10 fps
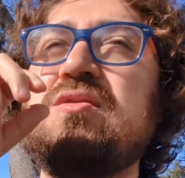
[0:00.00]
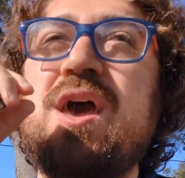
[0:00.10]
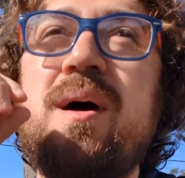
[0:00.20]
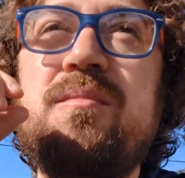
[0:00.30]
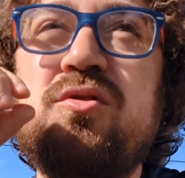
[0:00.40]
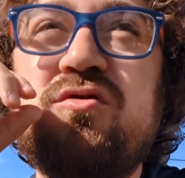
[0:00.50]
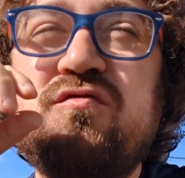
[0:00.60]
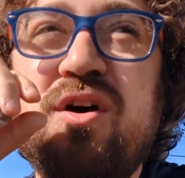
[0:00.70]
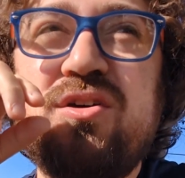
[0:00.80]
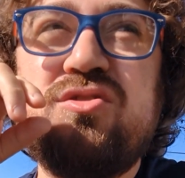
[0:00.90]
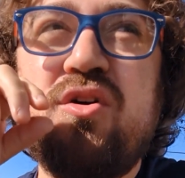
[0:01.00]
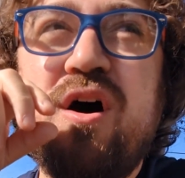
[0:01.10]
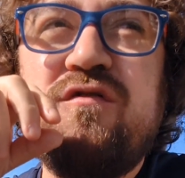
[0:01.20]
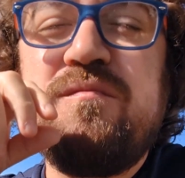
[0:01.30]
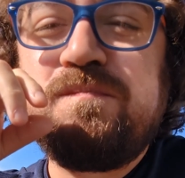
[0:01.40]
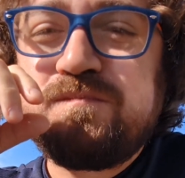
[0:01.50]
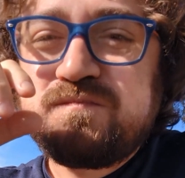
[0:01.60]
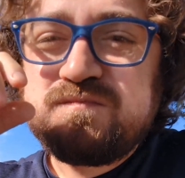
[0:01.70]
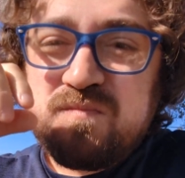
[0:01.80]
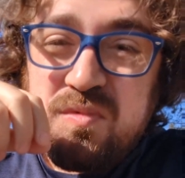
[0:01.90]
The apple is very soft.
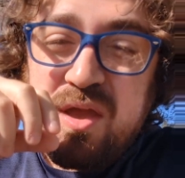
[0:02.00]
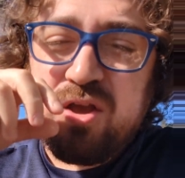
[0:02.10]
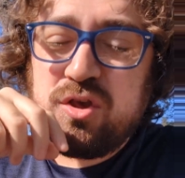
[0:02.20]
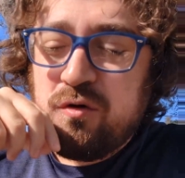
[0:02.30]
It's